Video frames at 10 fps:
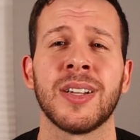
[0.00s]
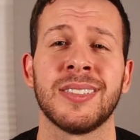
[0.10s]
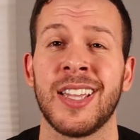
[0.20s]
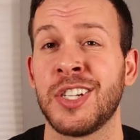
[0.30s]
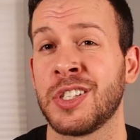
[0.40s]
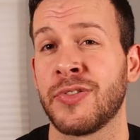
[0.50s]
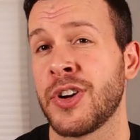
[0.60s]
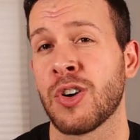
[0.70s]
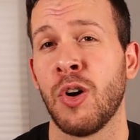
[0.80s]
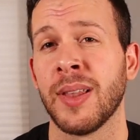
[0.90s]
presentations for
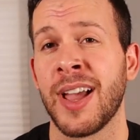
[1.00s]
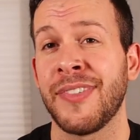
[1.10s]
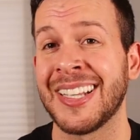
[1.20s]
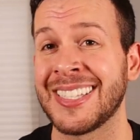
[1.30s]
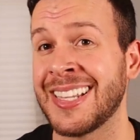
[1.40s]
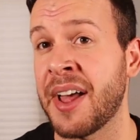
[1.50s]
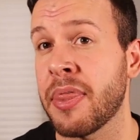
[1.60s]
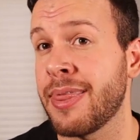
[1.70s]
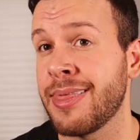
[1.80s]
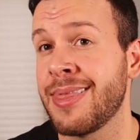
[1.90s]
your whole life. It's
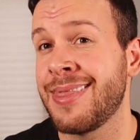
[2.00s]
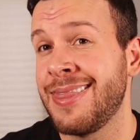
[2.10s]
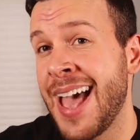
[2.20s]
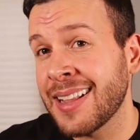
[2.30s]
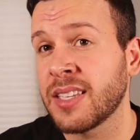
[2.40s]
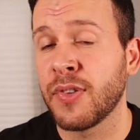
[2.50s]
not that